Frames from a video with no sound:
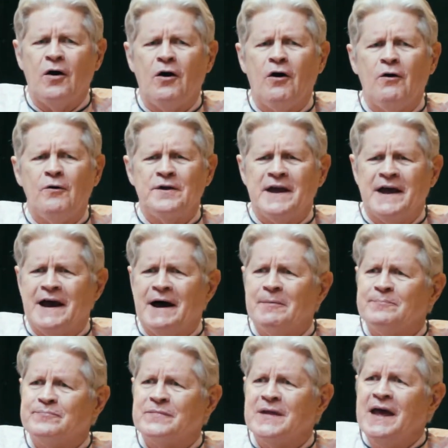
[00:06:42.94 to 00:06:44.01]
Oh, yeah.
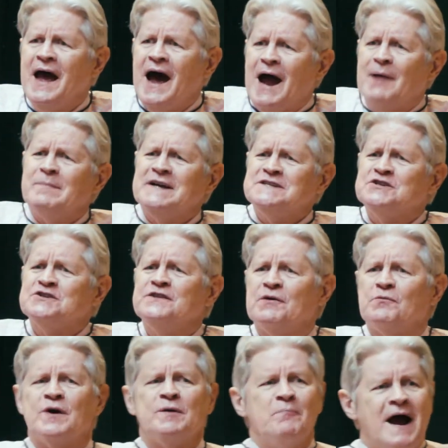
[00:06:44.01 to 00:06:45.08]
I mentioned that
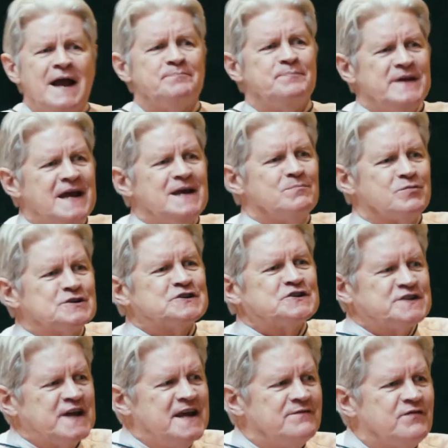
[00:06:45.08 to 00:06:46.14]
we might be able to
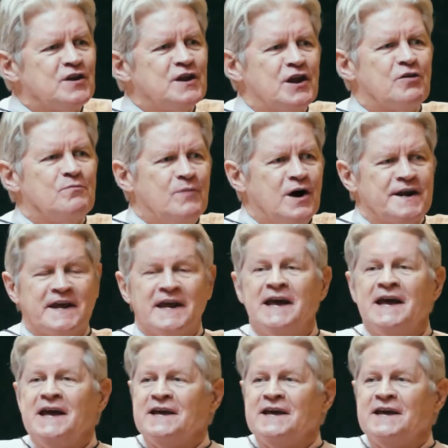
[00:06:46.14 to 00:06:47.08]
save a little money.